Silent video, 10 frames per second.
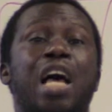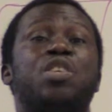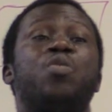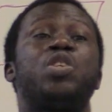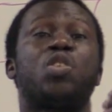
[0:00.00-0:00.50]
as
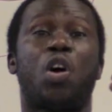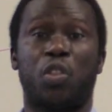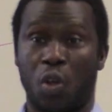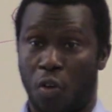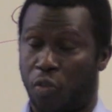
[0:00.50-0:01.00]
a
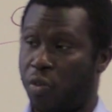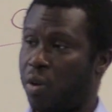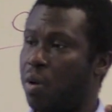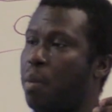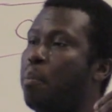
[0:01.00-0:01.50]
result of
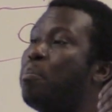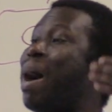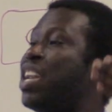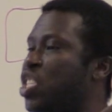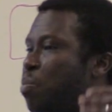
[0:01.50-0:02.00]

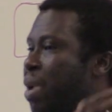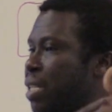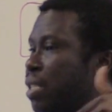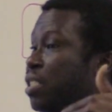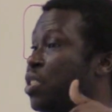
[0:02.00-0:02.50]

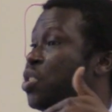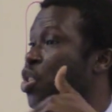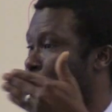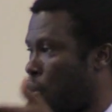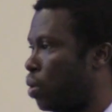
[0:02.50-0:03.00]
management
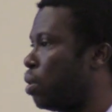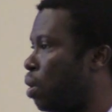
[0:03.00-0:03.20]
decision.